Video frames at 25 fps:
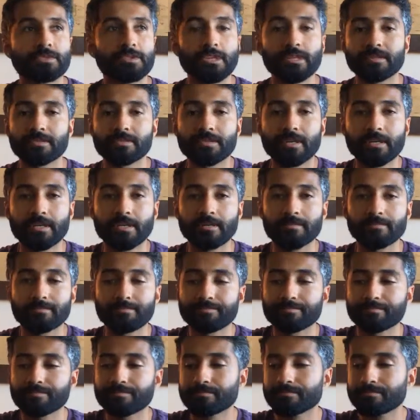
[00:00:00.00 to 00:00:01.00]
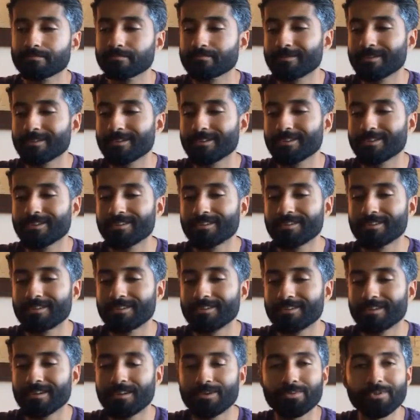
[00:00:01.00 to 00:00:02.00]
Yeah, sign up.
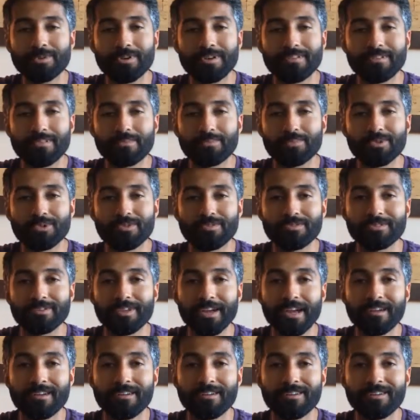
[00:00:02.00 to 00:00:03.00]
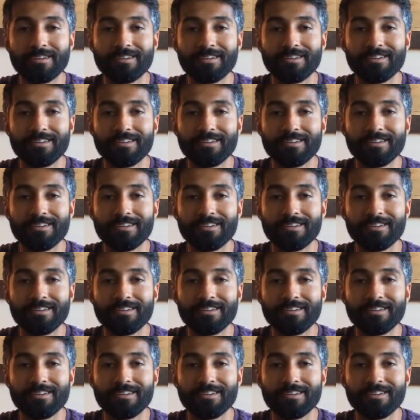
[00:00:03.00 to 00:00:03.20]
I hope you guys have a beautiful day.